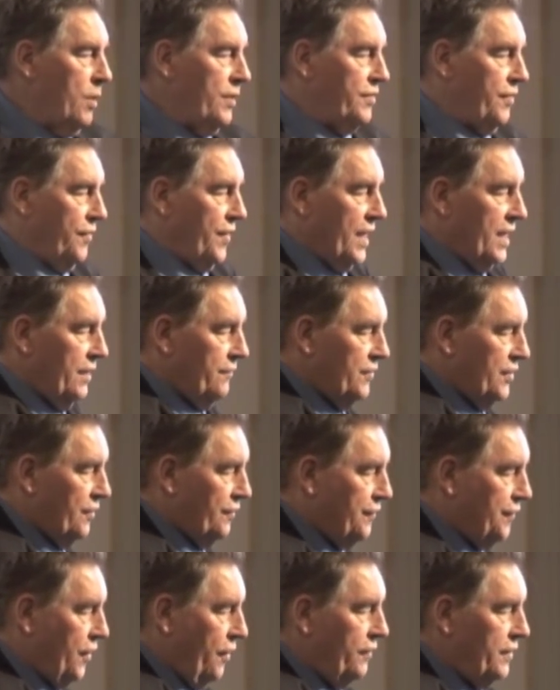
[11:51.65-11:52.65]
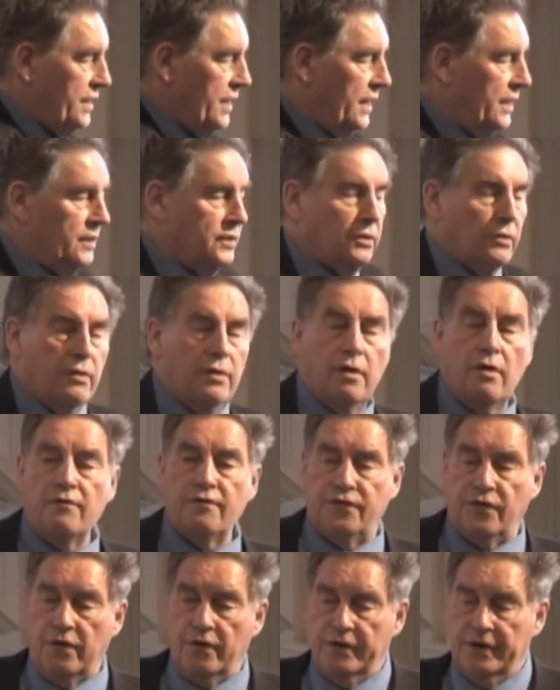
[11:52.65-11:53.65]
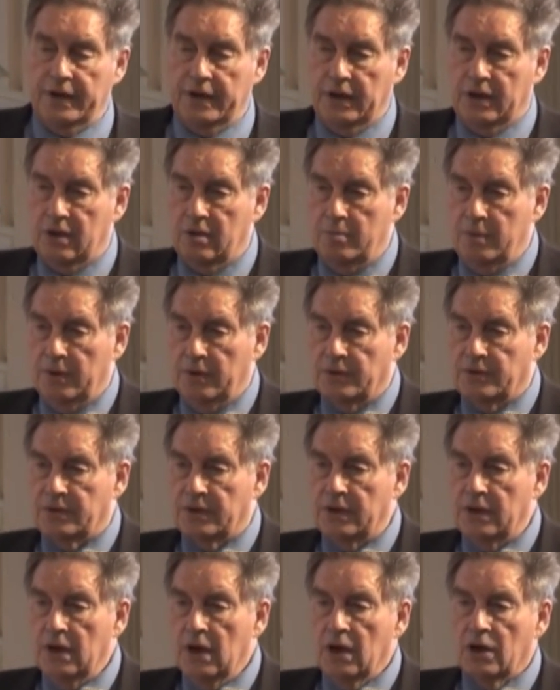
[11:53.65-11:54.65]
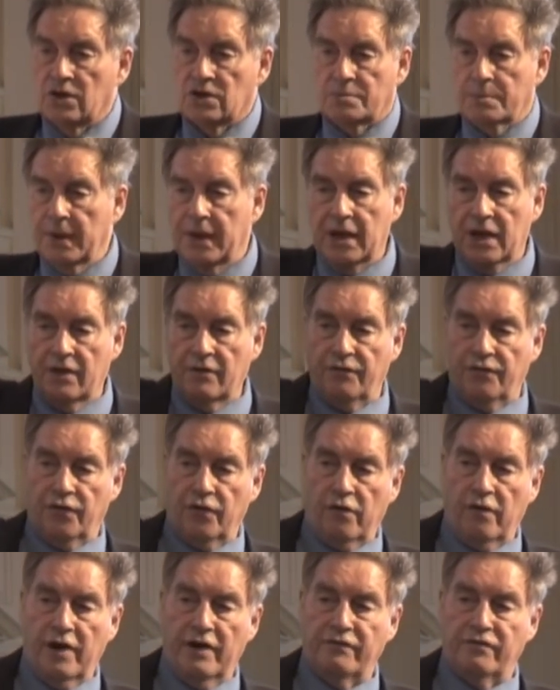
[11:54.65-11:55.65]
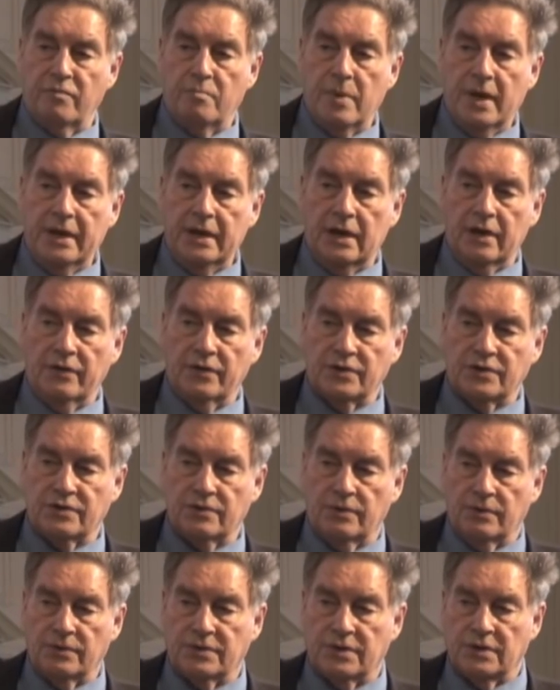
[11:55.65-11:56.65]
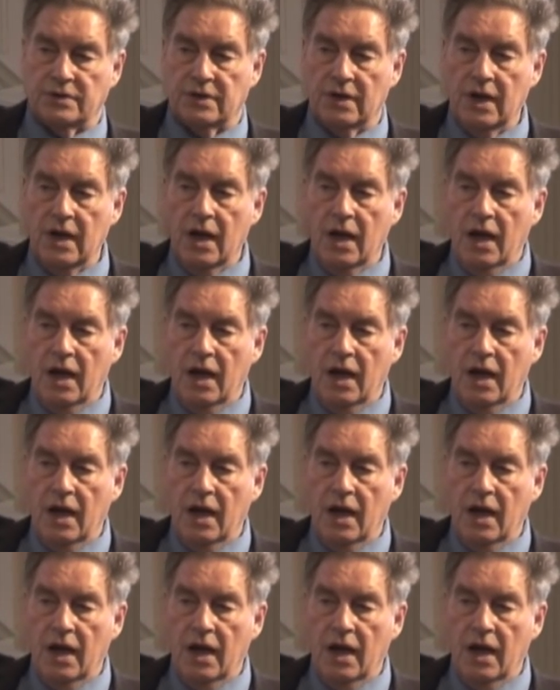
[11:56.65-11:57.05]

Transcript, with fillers: whether they live in a fluoridated or non fluoridated community, because we're getting fluoride from many other sources,